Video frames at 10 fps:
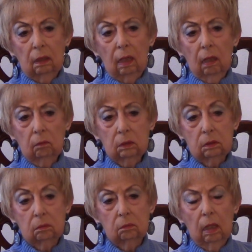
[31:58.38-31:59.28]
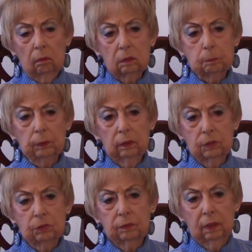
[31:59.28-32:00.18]
I was pretty
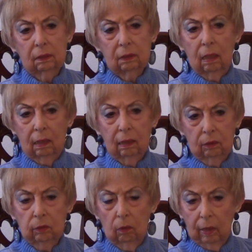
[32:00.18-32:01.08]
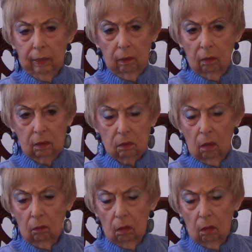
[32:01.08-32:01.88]
strict. I had already taught